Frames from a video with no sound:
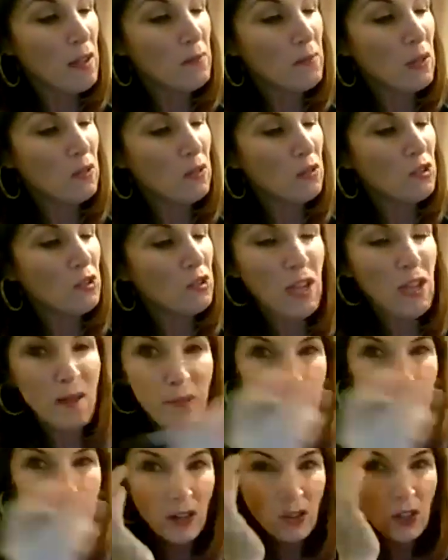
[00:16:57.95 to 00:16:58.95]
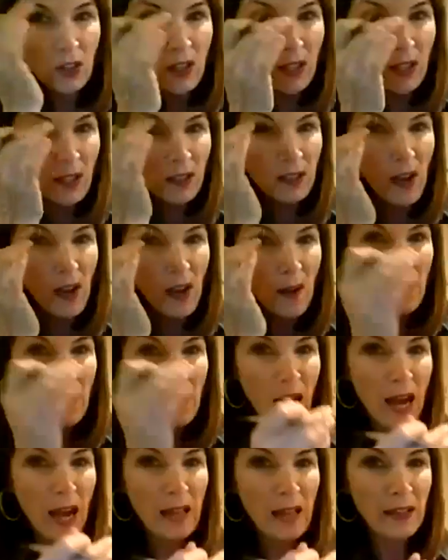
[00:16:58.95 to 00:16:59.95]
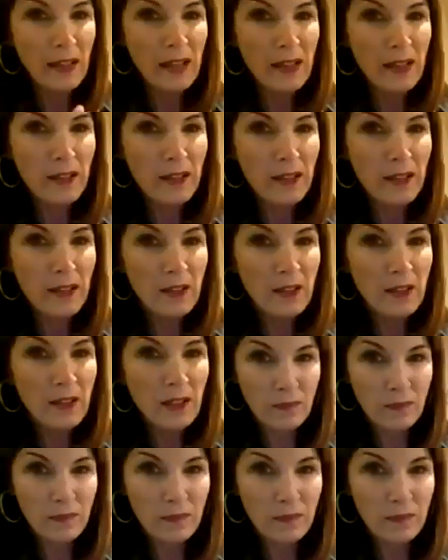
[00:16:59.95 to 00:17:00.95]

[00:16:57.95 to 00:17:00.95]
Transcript: rainbow shapes, actually like the top of the eyelids.